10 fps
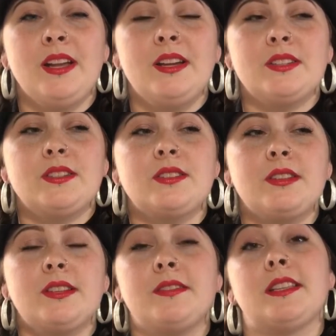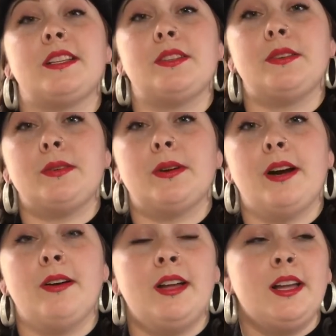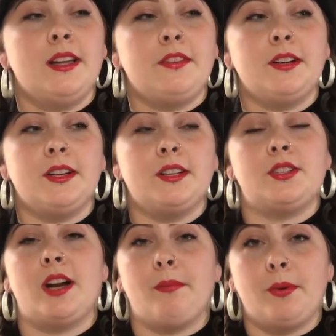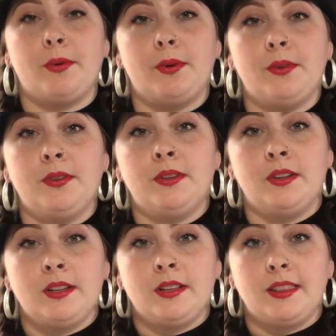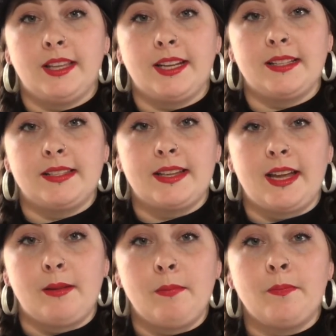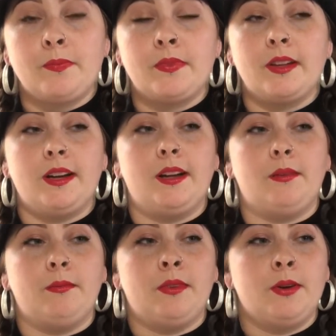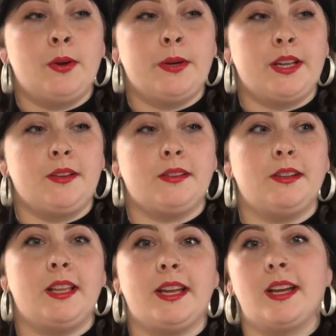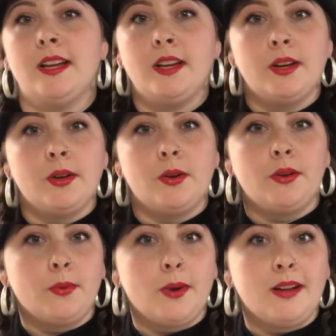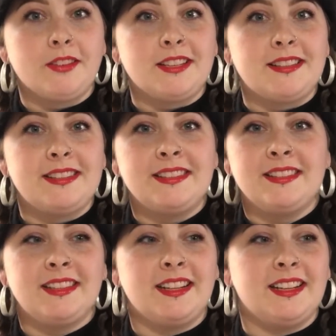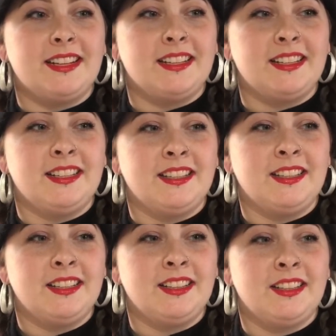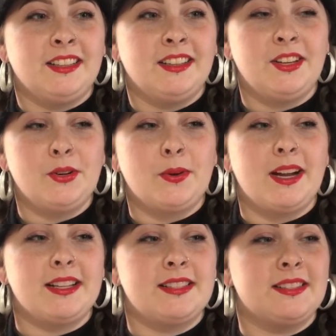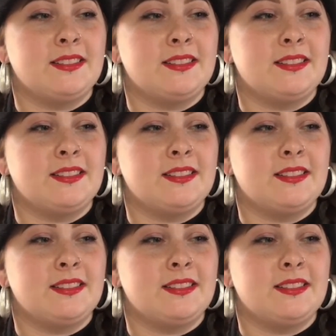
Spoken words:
So there's all different things you can grow. If you're in a tropical landscape, where you can grow like guavas, loquats.